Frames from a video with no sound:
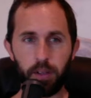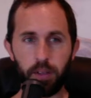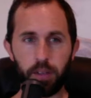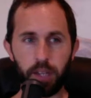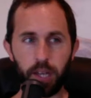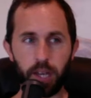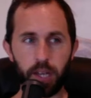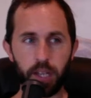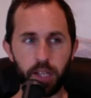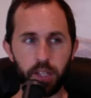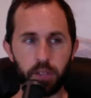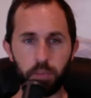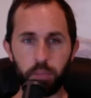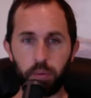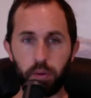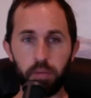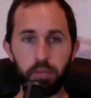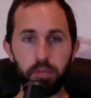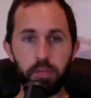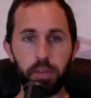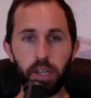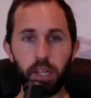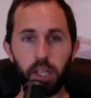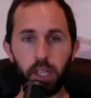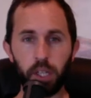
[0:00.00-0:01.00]
that is
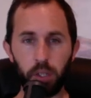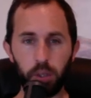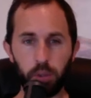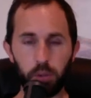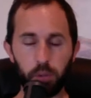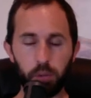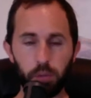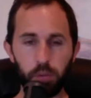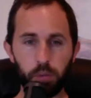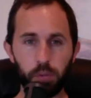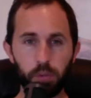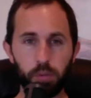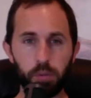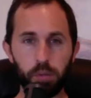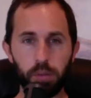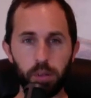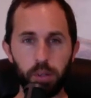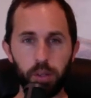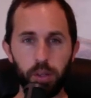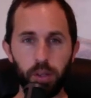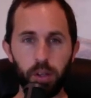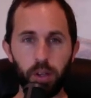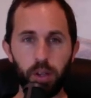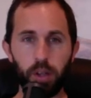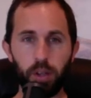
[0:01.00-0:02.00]
preventing you
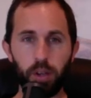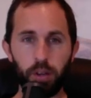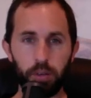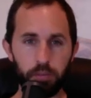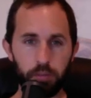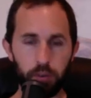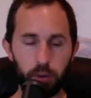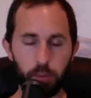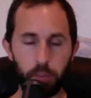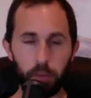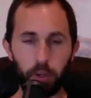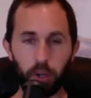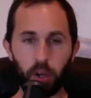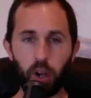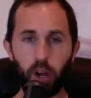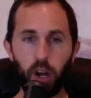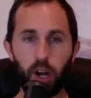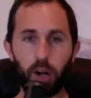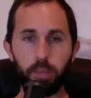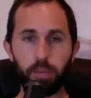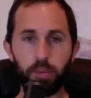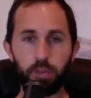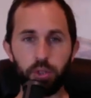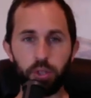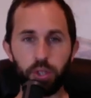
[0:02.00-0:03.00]
from
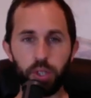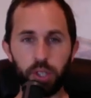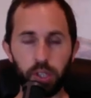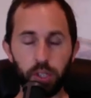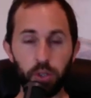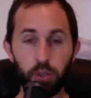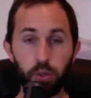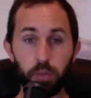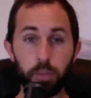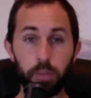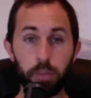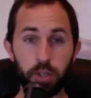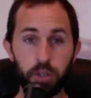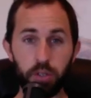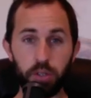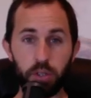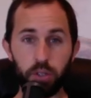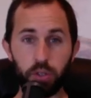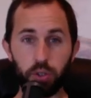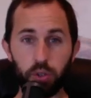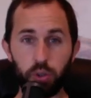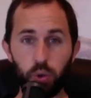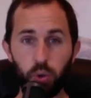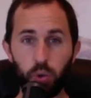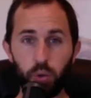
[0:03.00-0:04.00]
accomplishing your
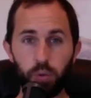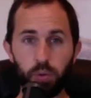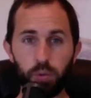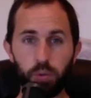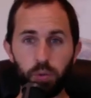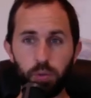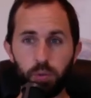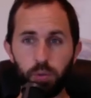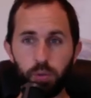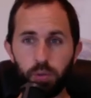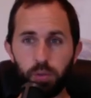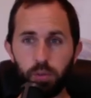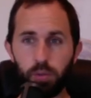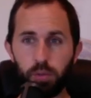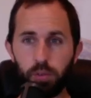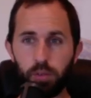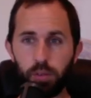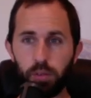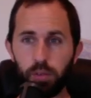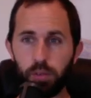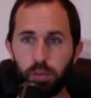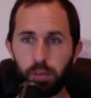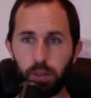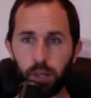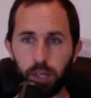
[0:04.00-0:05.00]
business goal,
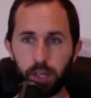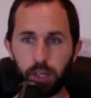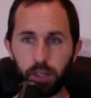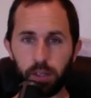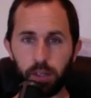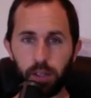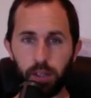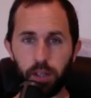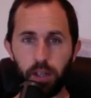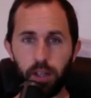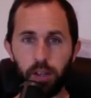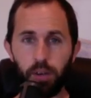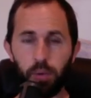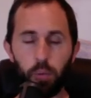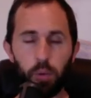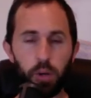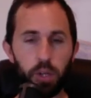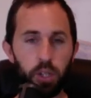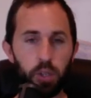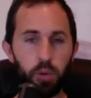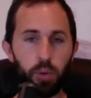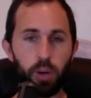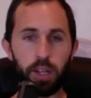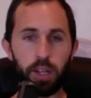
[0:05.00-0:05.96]
right? When you